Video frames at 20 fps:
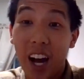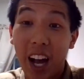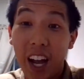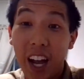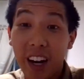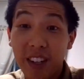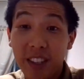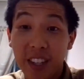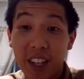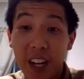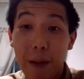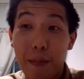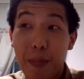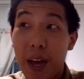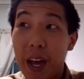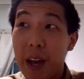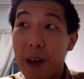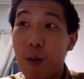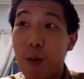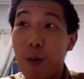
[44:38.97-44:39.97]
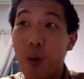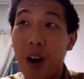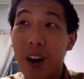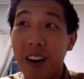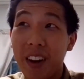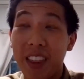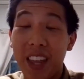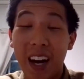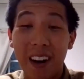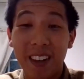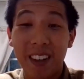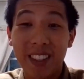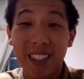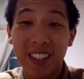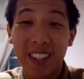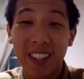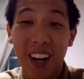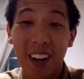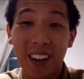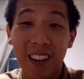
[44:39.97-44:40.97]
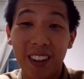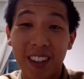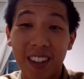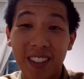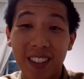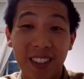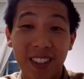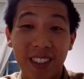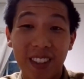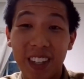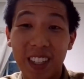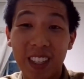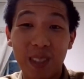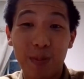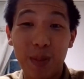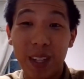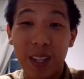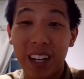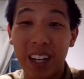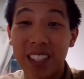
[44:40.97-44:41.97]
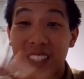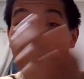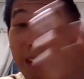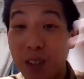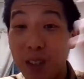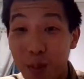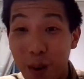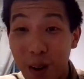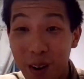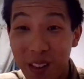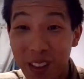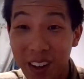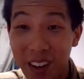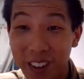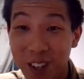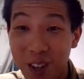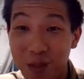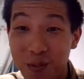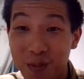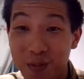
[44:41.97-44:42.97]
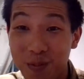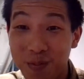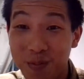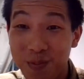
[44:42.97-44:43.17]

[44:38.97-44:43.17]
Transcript: I actually got paid $1,000 just because I was part of that group.